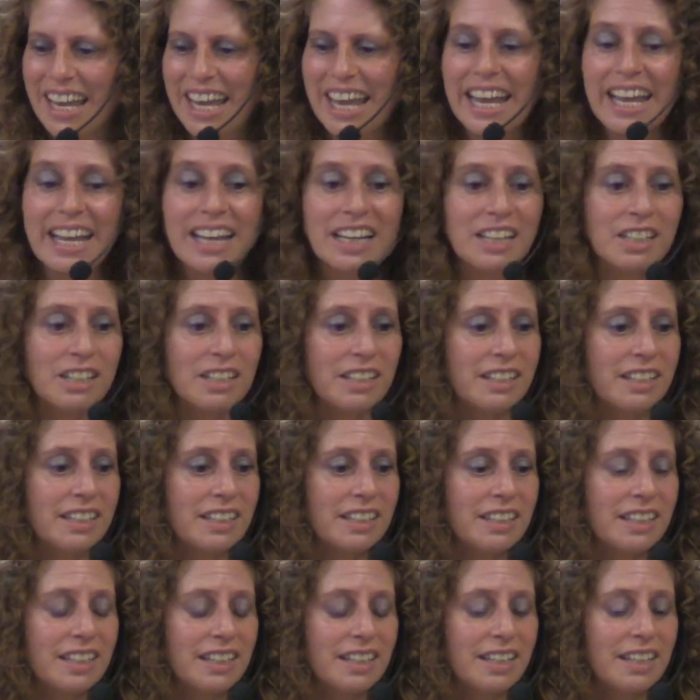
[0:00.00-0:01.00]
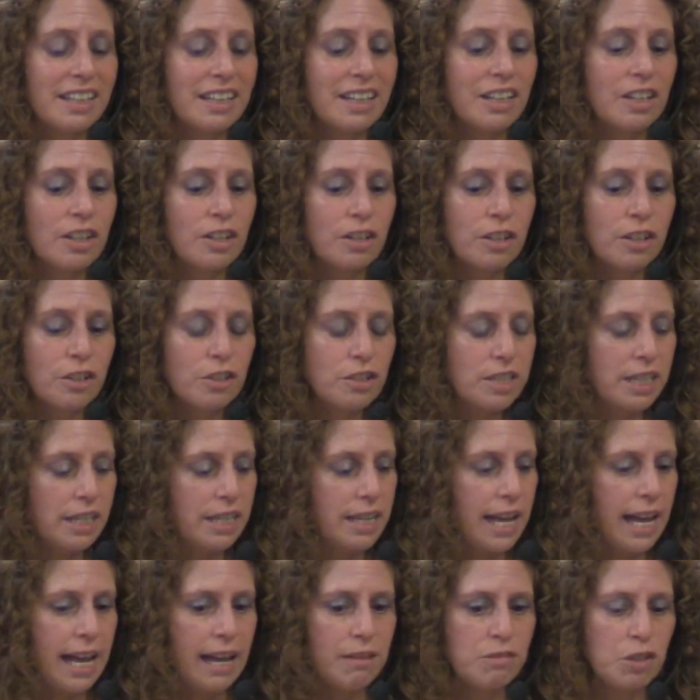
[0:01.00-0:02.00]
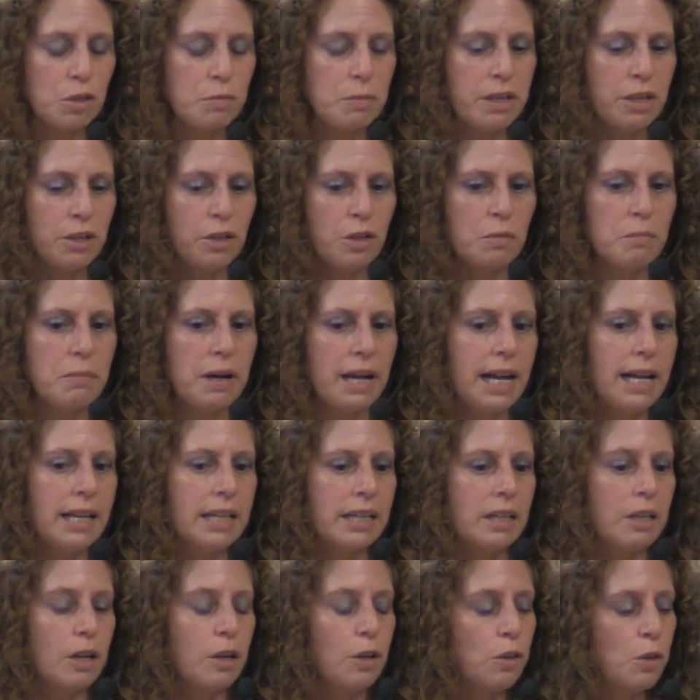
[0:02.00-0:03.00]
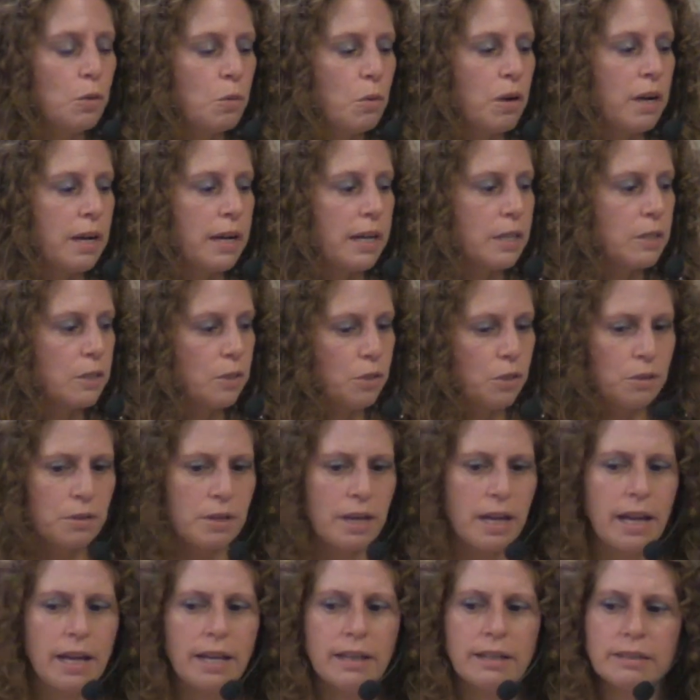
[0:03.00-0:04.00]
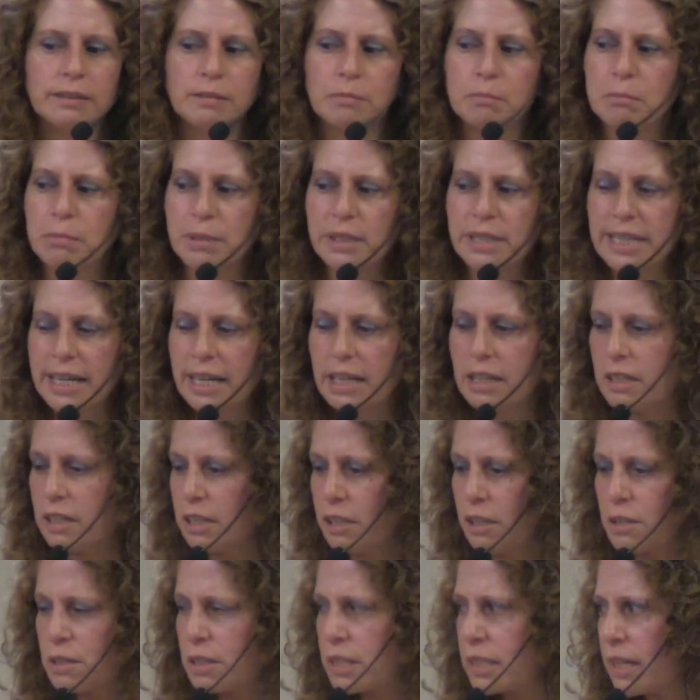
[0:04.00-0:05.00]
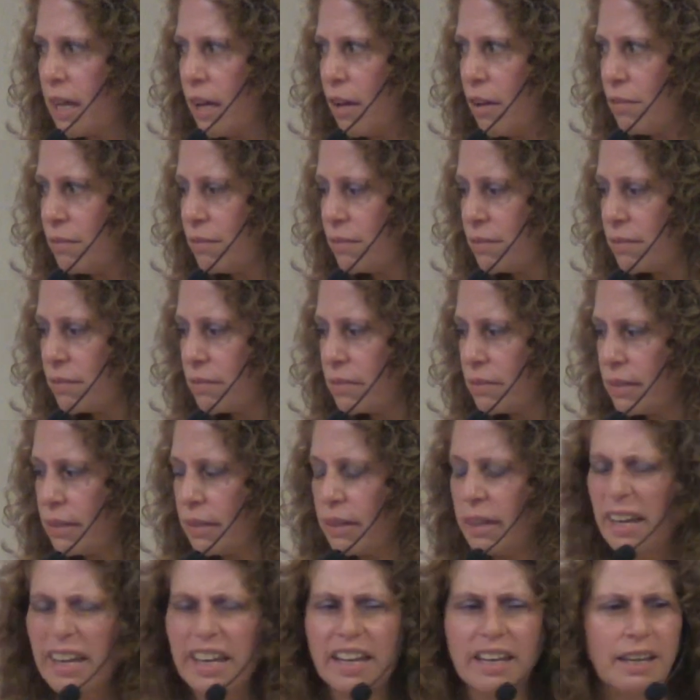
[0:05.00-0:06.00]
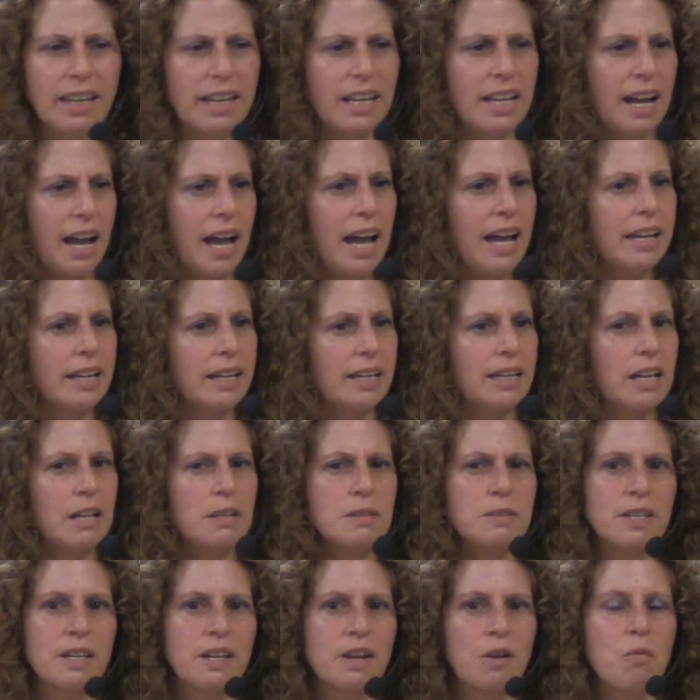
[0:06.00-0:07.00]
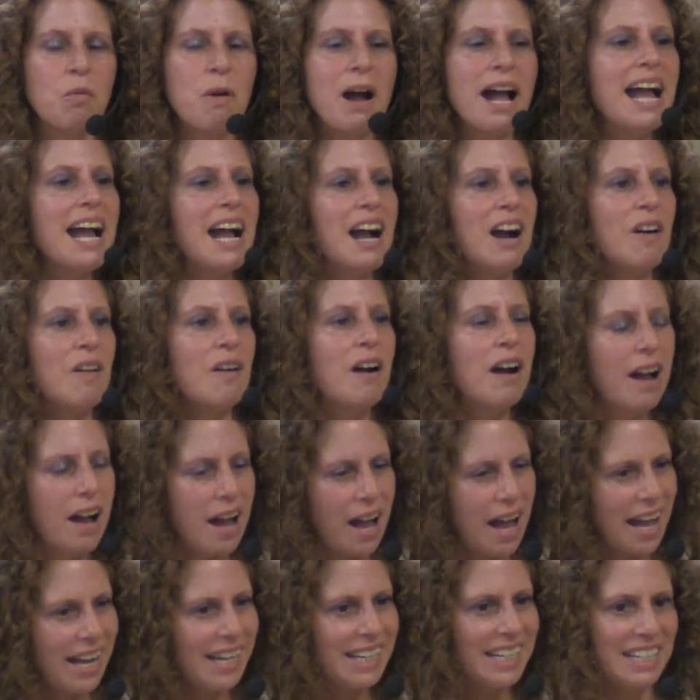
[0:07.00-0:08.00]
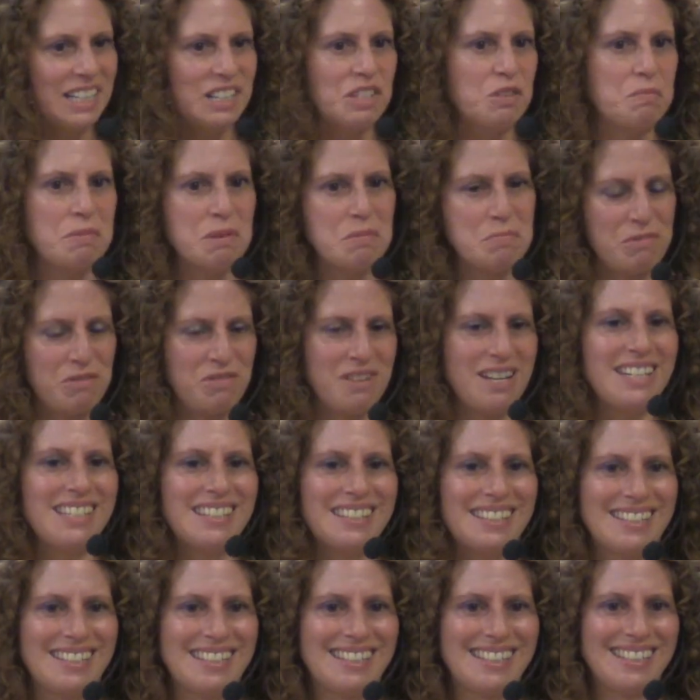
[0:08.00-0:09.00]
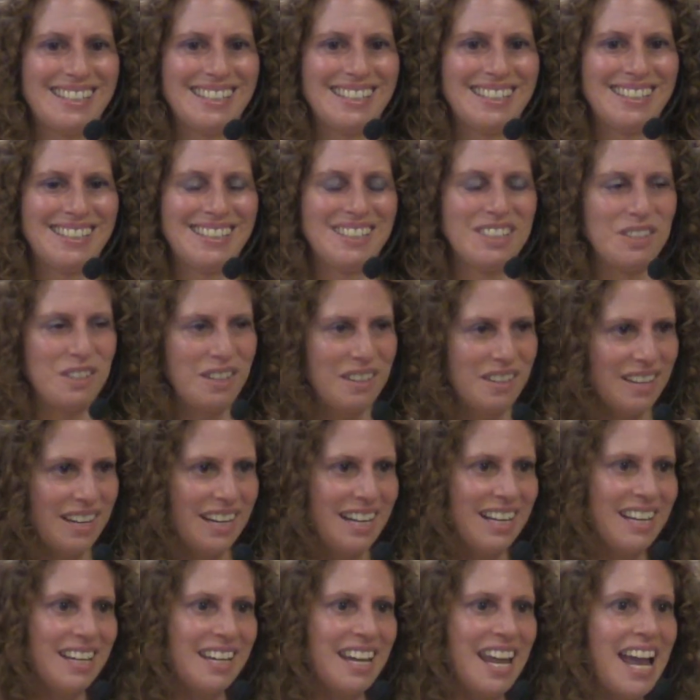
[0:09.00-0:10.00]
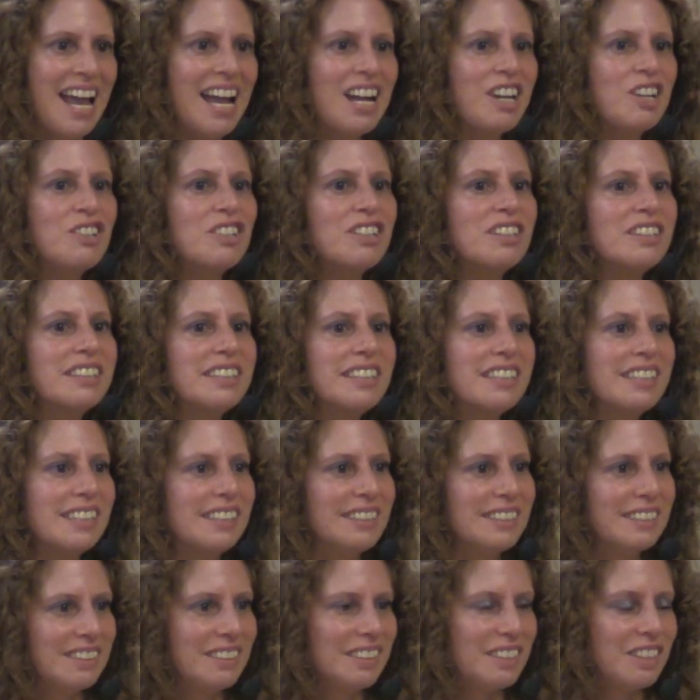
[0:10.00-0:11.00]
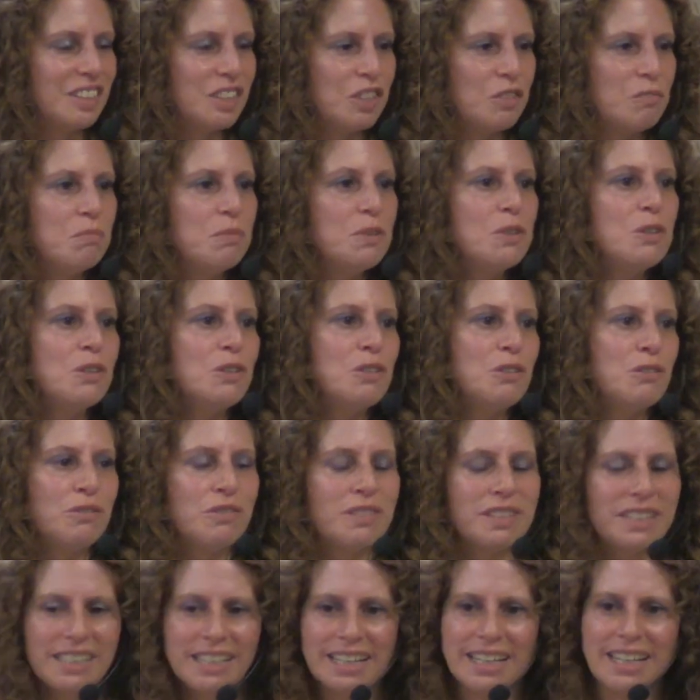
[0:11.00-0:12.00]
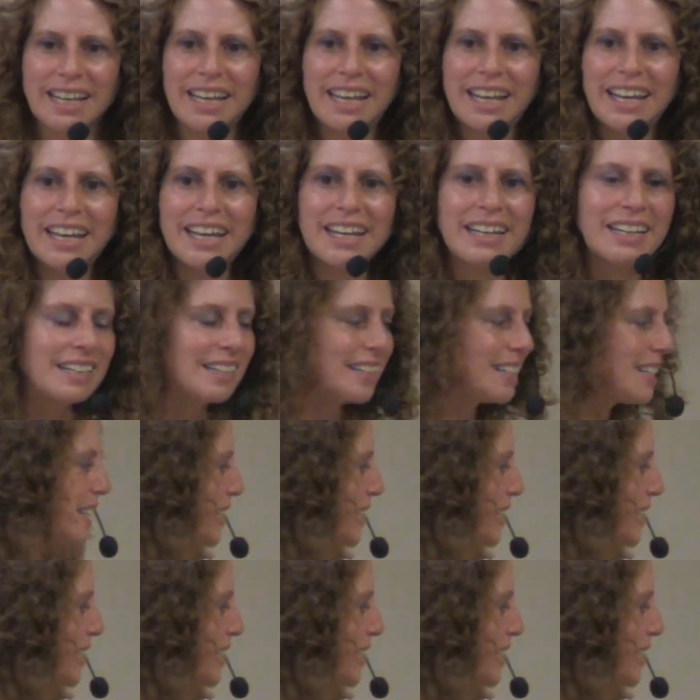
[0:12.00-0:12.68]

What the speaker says: And she said, you have to be in your body. Otherwise, you're not protecting yourself. And I got it. I was like, wow, I need to be present so that I can actually move and